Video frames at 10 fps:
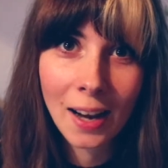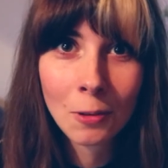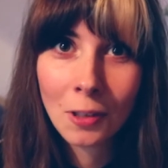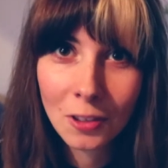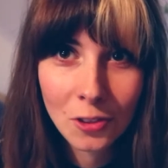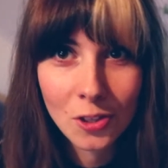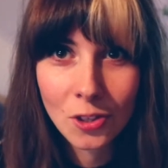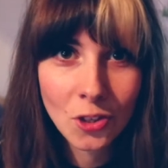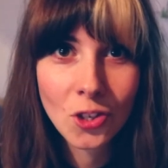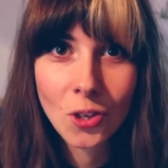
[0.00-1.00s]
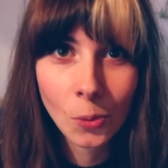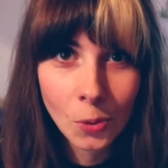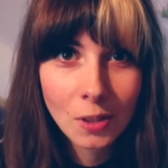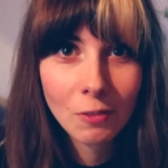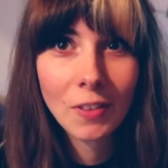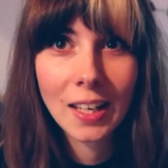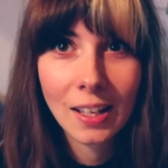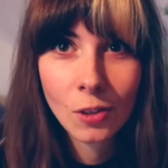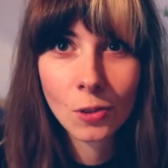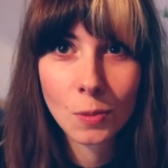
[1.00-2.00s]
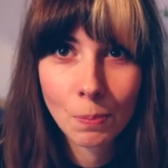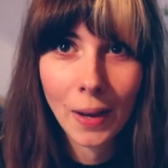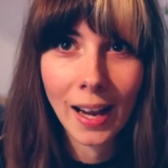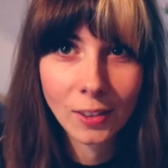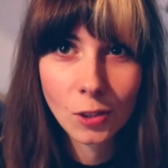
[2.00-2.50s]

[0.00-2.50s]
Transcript: I will just shoot videos back